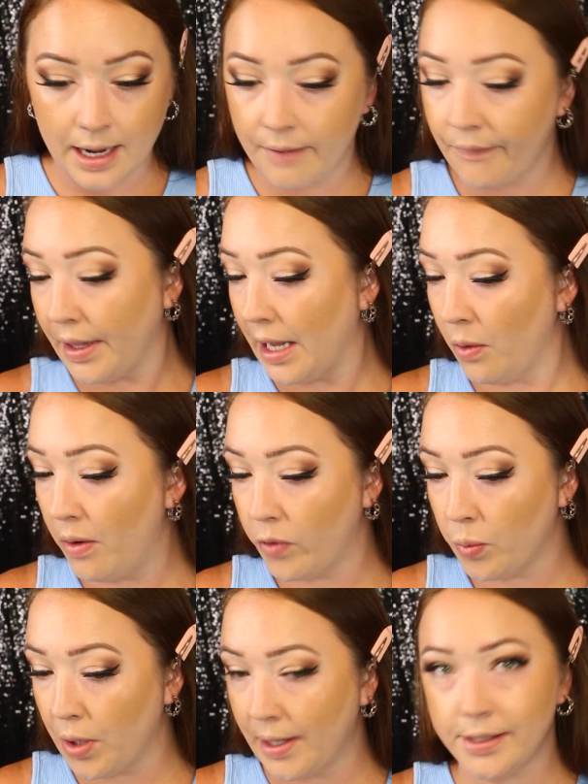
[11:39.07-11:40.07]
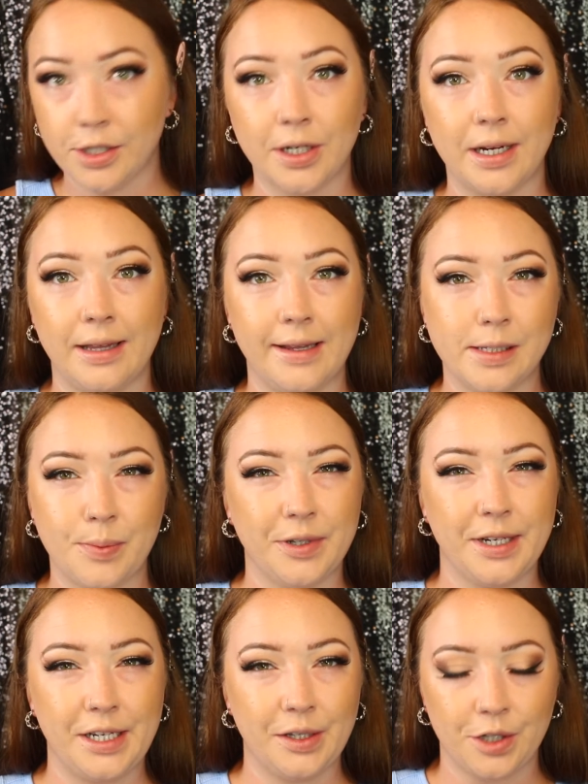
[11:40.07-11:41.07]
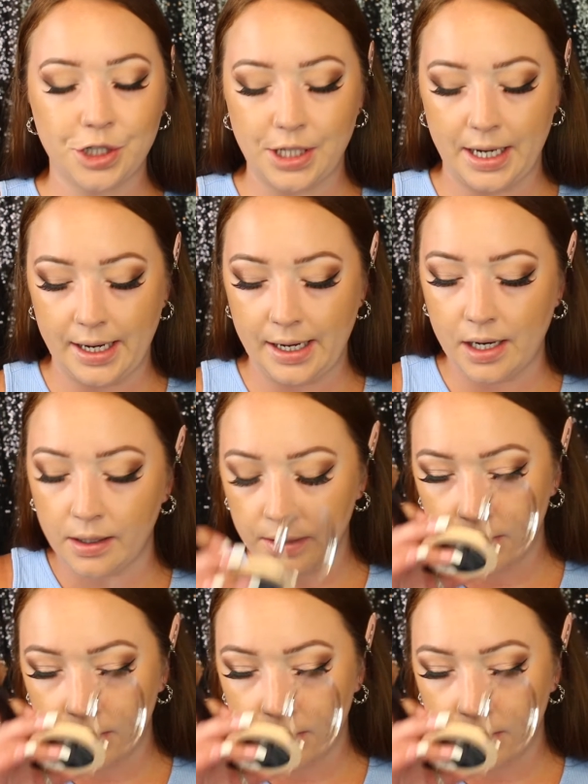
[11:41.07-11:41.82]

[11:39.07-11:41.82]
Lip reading: I feel like I don't have a bronzer in this particular shade.